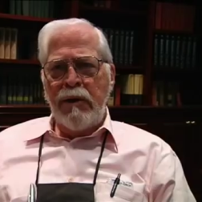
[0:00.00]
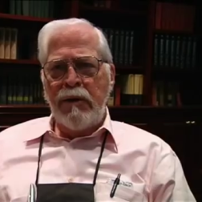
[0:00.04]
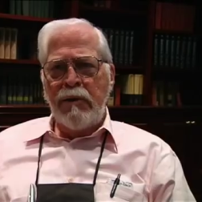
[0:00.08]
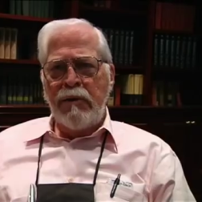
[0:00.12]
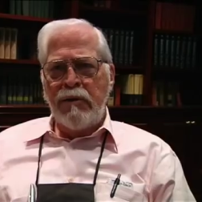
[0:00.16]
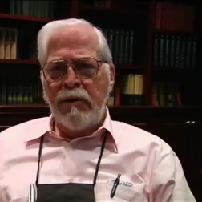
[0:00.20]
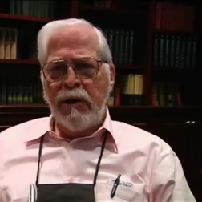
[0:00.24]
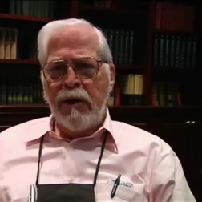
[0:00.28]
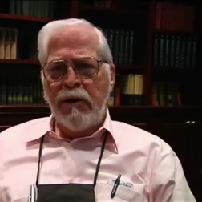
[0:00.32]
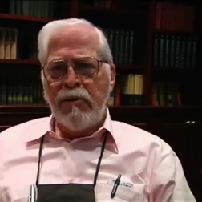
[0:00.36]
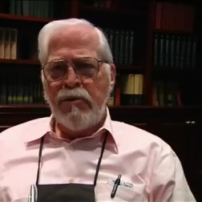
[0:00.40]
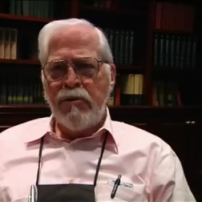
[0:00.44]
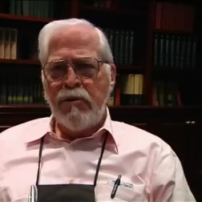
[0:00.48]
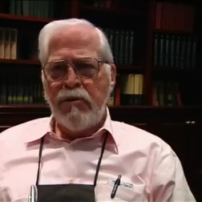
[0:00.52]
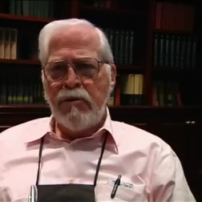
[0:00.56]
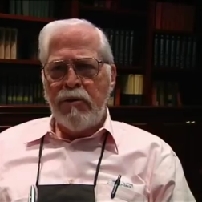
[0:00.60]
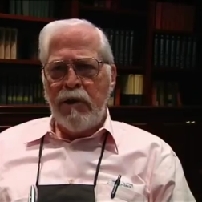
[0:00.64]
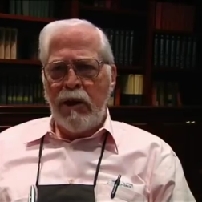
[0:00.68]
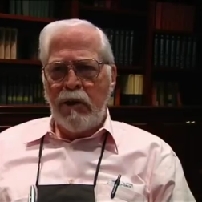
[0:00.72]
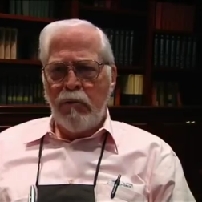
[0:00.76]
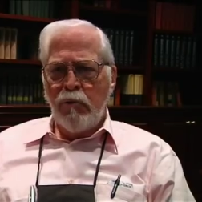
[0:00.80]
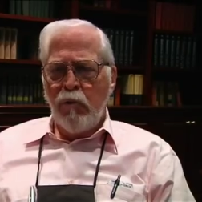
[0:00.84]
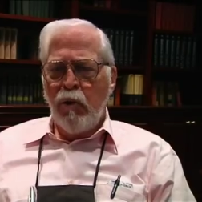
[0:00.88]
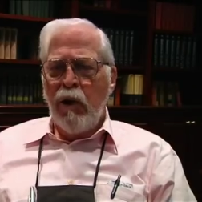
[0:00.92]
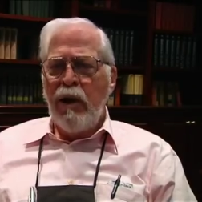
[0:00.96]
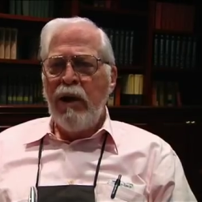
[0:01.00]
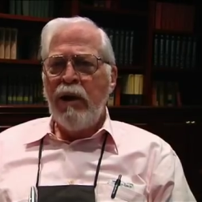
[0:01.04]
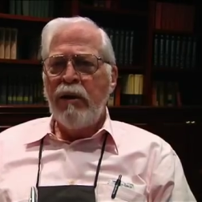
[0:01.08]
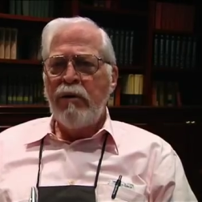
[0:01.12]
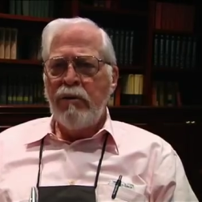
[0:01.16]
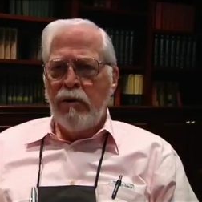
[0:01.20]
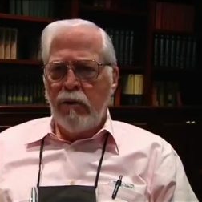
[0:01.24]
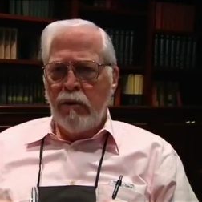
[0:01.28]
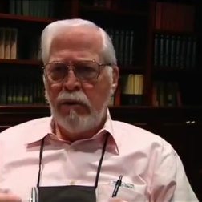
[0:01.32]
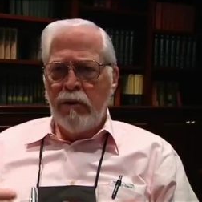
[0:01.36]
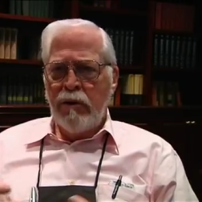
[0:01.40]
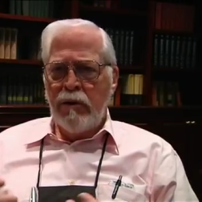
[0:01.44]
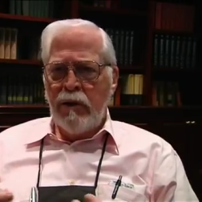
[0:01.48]
in Texas and ran
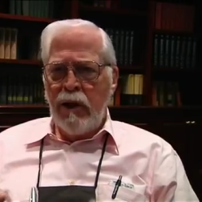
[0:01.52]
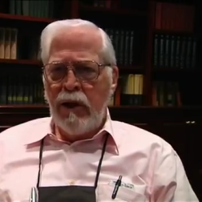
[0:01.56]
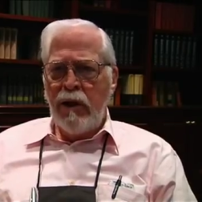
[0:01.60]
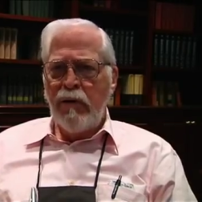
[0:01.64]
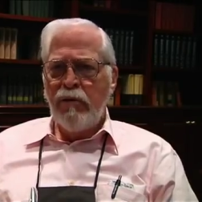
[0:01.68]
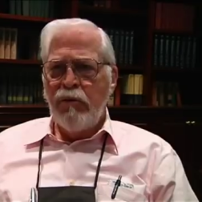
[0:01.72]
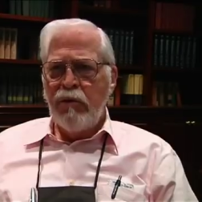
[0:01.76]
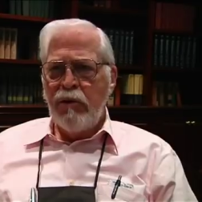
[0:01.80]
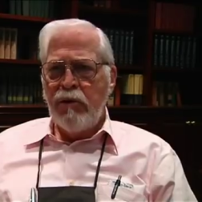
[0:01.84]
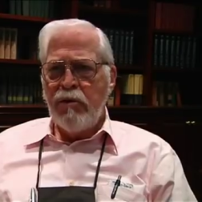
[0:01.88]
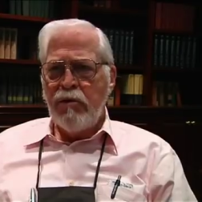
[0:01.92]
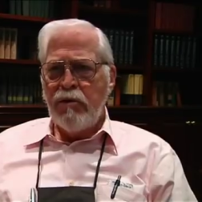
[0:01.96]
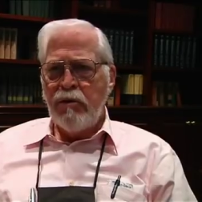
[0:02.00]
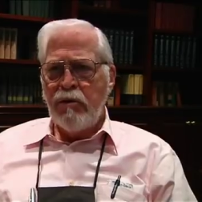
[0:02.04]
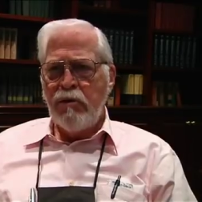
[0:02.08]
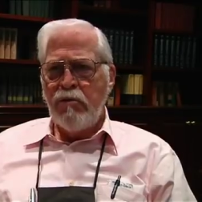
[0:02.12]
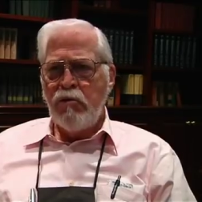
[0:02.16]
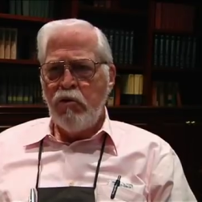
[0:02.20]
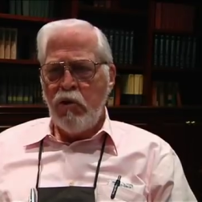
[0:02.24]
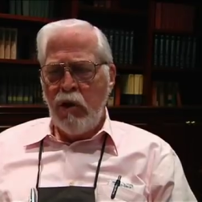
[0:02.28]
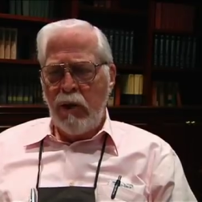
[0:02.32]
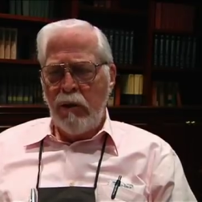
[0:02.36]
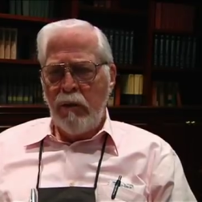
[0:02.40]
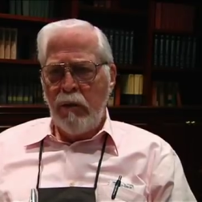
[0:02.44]
on an atheist